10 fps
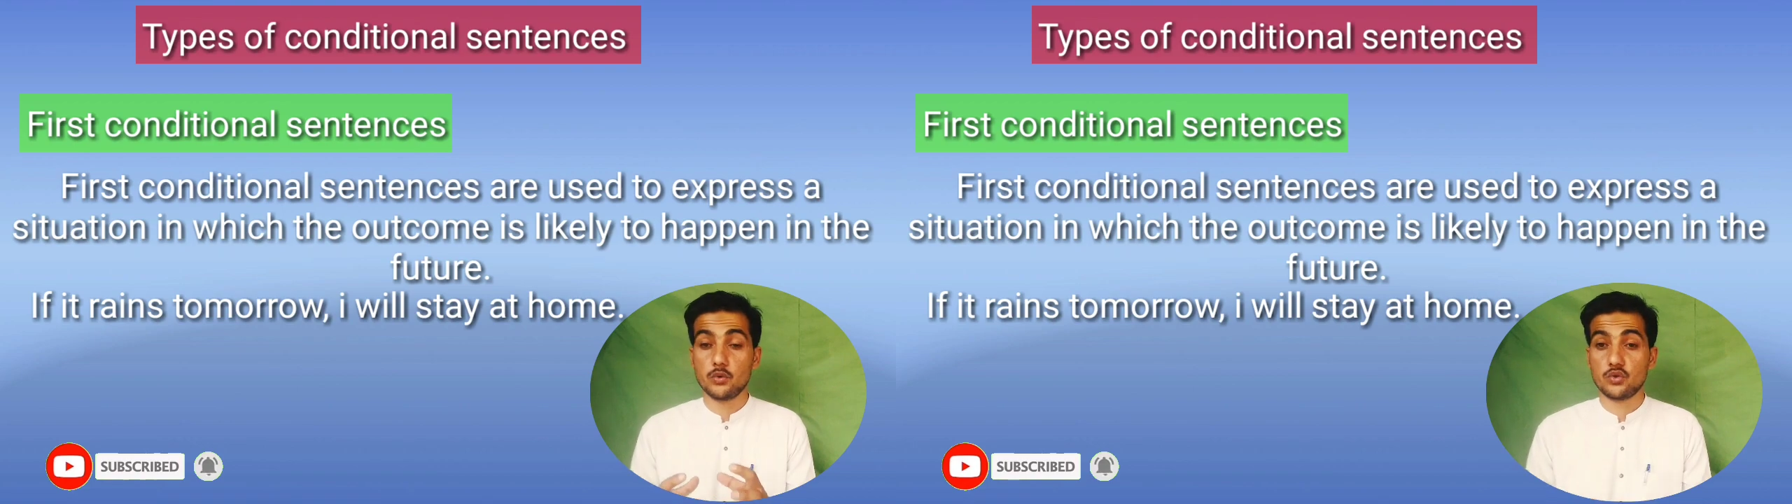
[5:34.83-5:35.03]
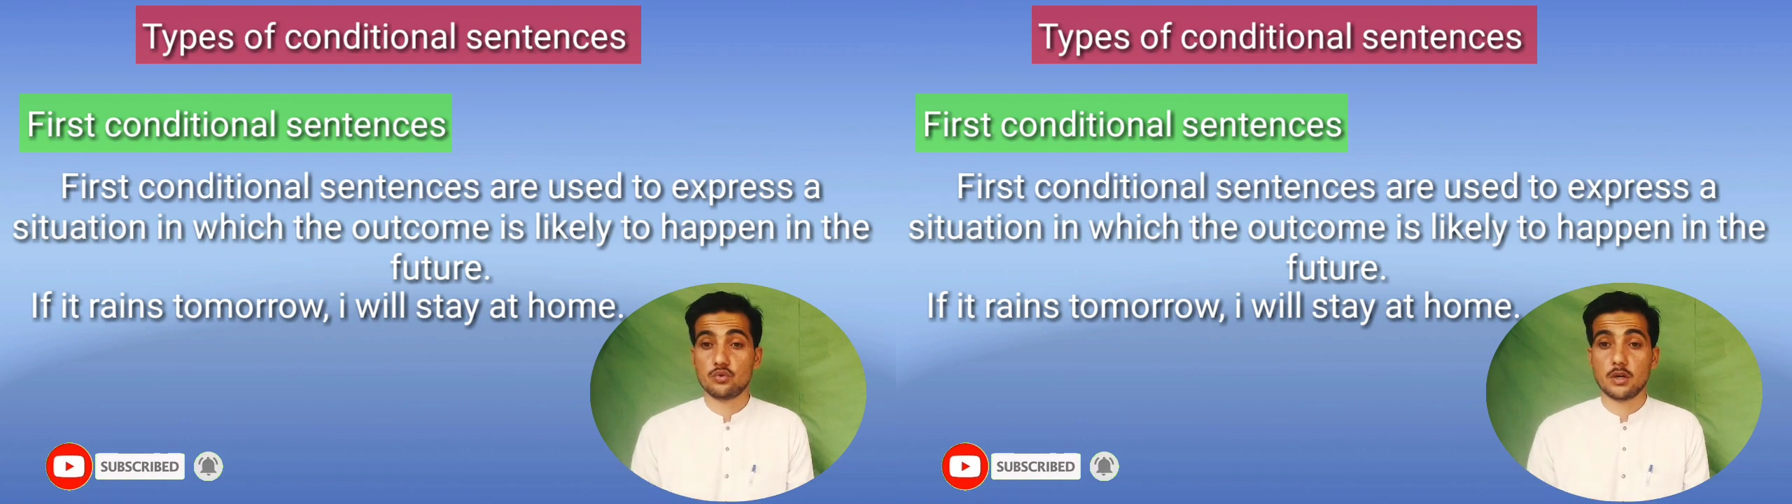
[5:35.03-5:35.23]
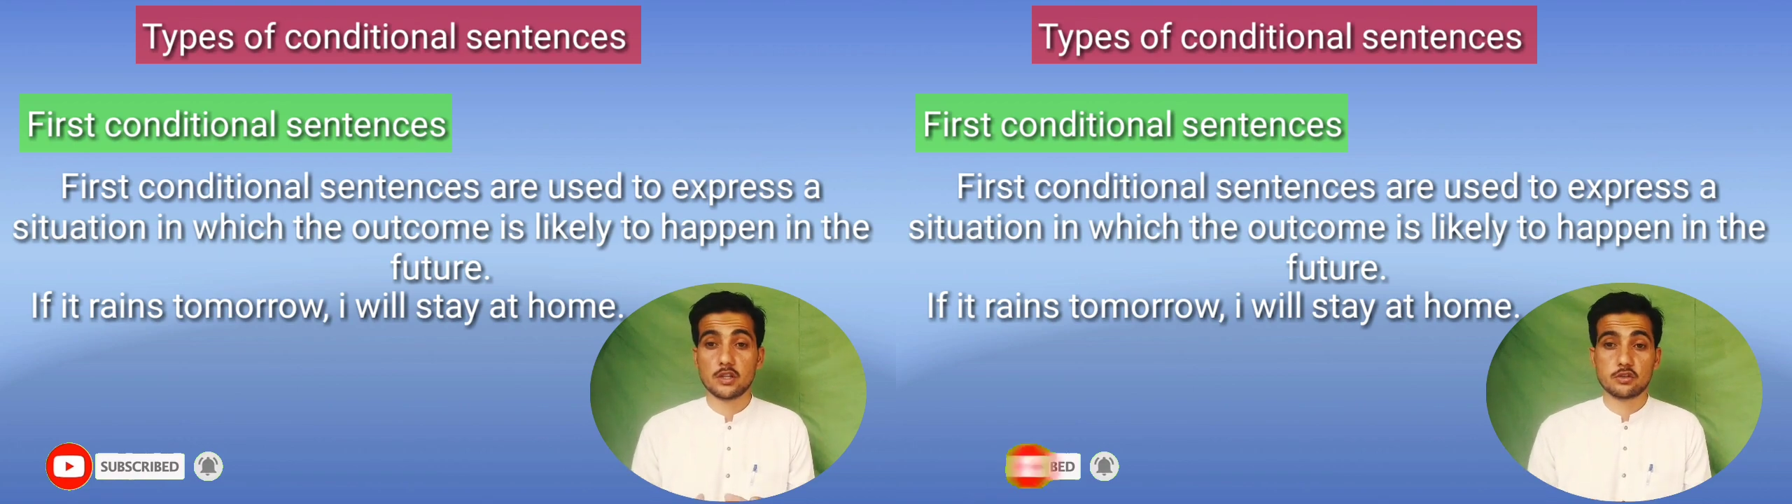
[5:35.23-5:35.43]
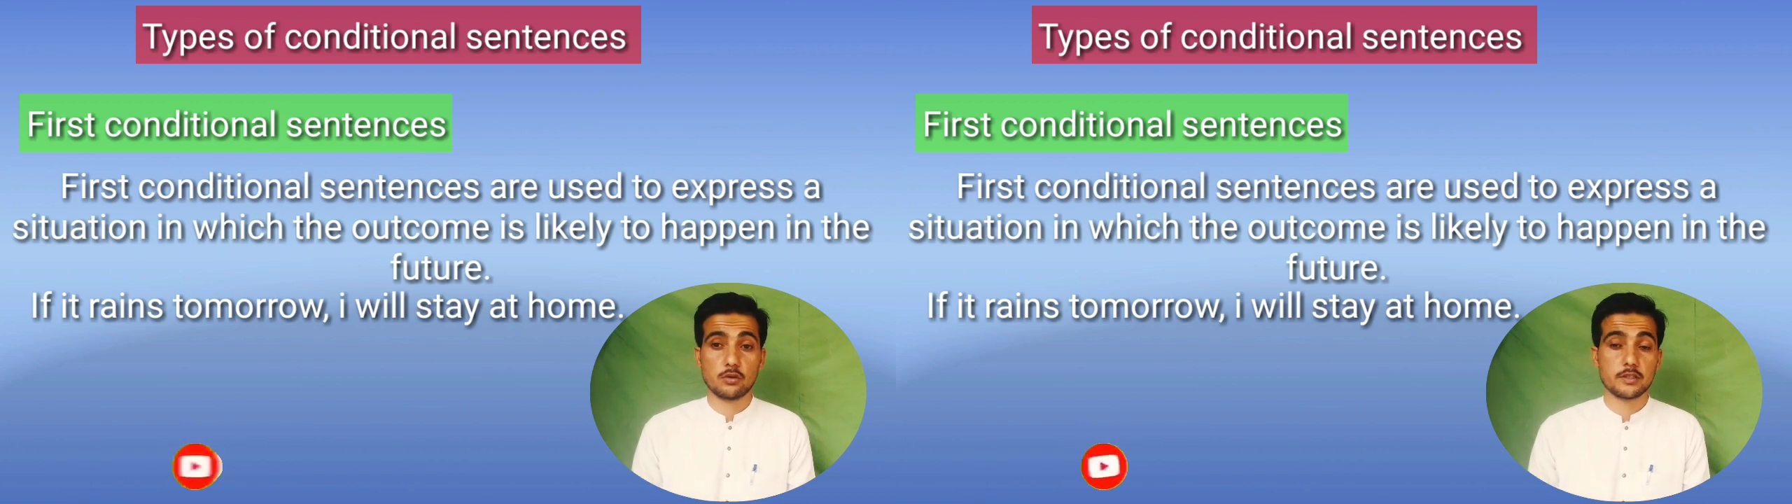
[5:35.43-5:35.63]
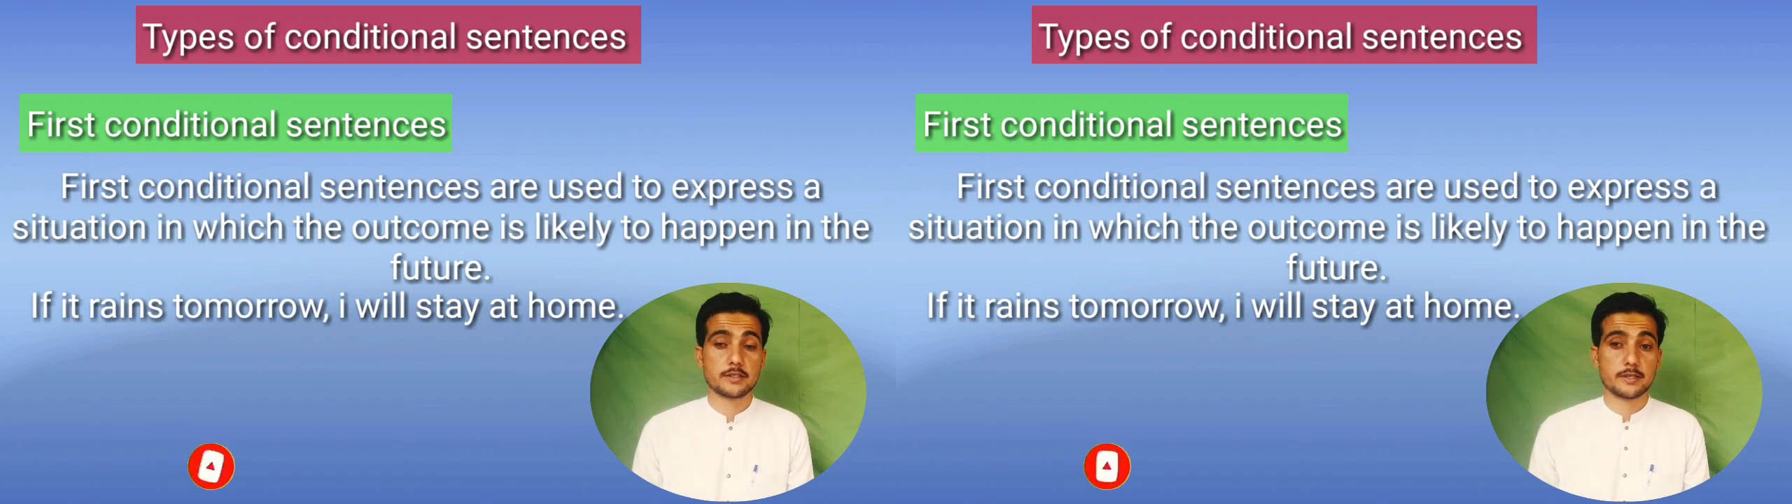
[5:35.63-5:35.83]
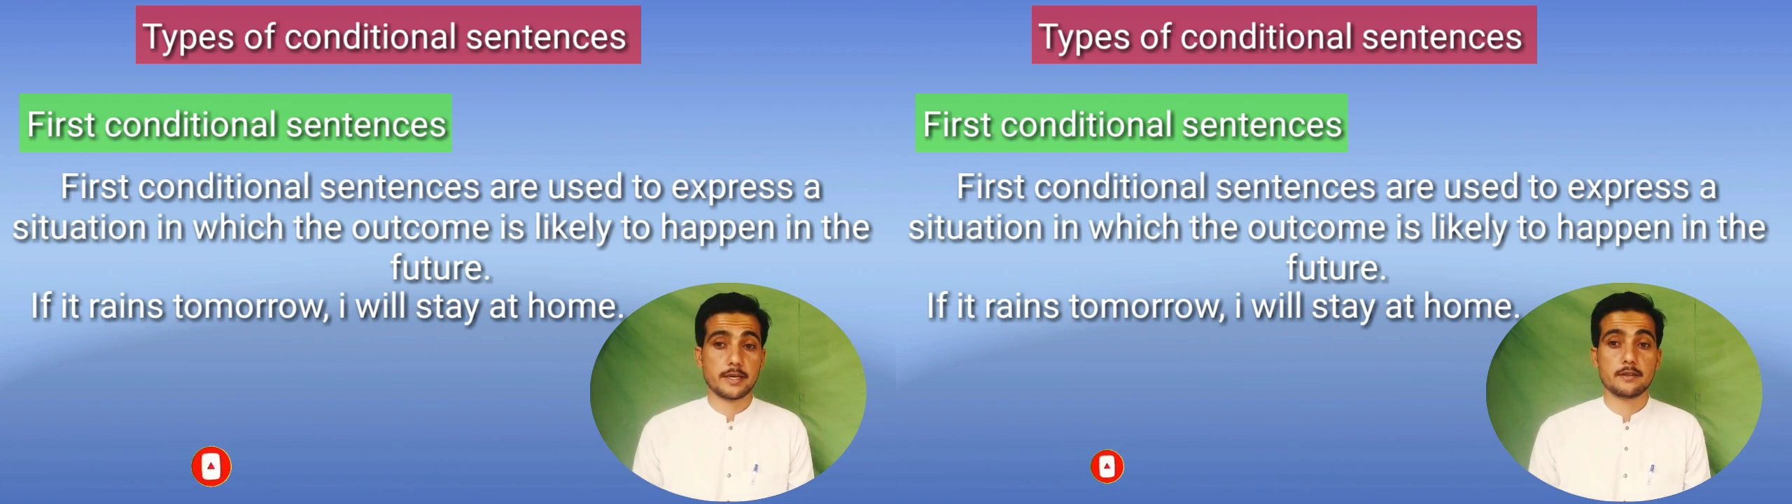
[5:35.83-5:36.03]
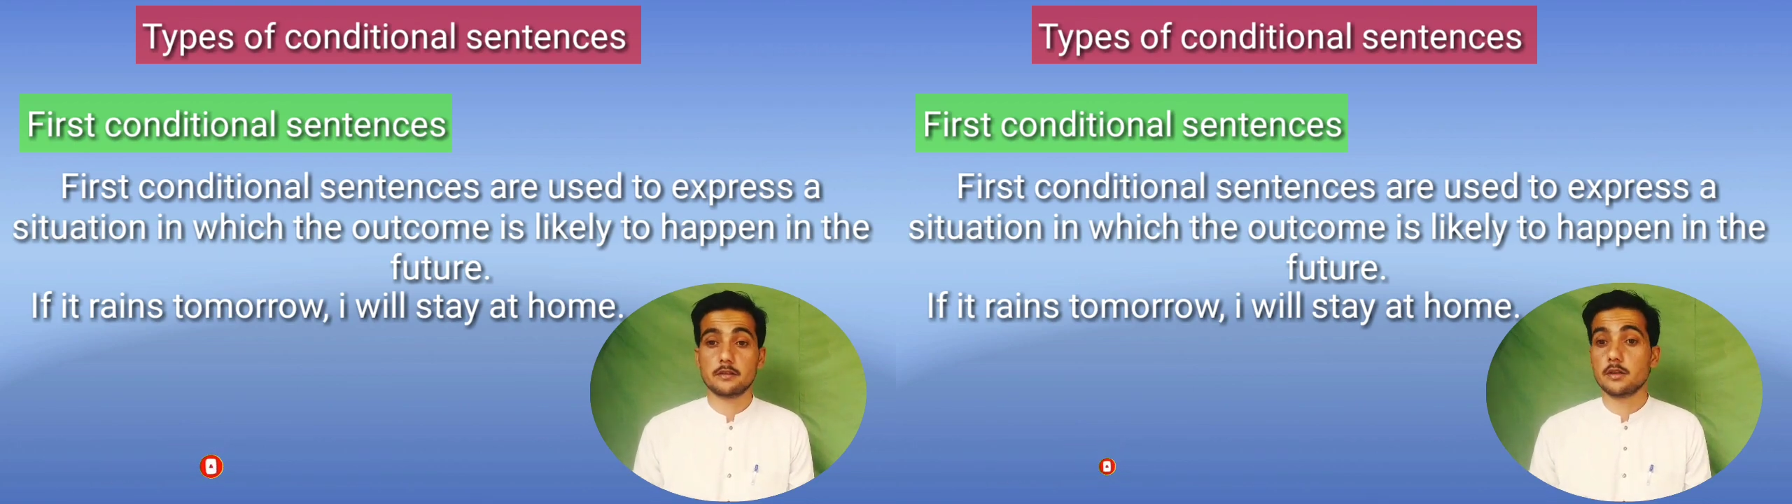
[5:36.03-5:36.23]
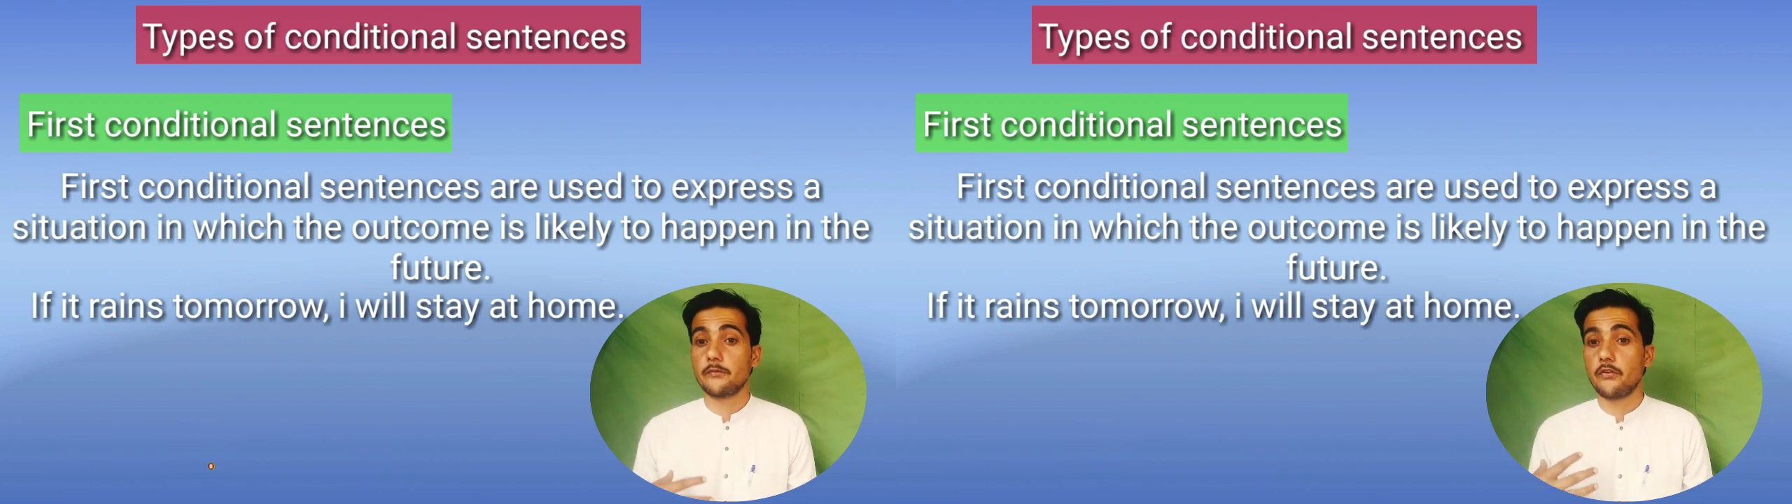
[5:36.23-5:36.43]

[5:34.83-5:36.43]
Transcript: We should also understand the